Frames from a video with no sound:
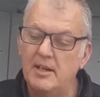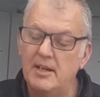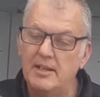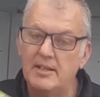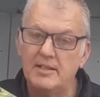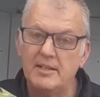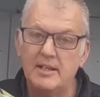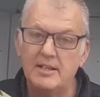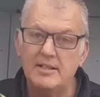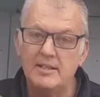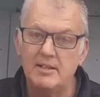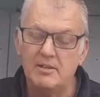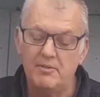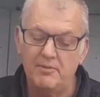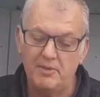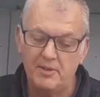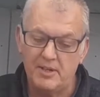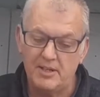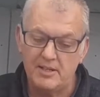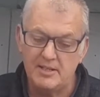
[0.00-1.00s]
It's ideal
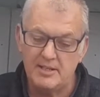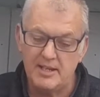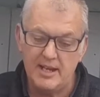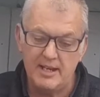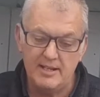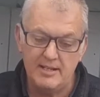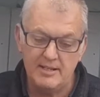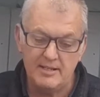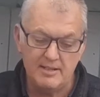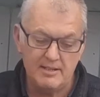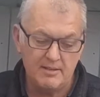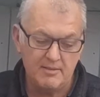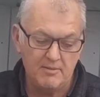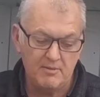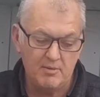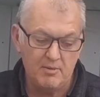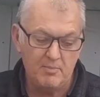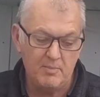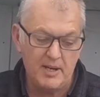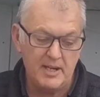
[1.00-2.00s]
for containers
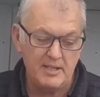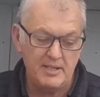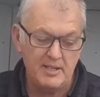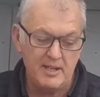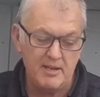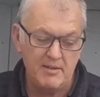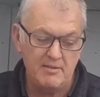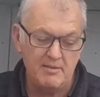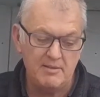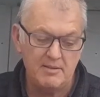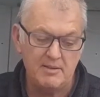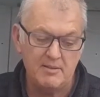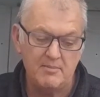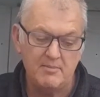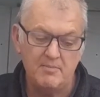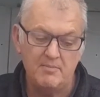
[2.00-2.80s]
or patios.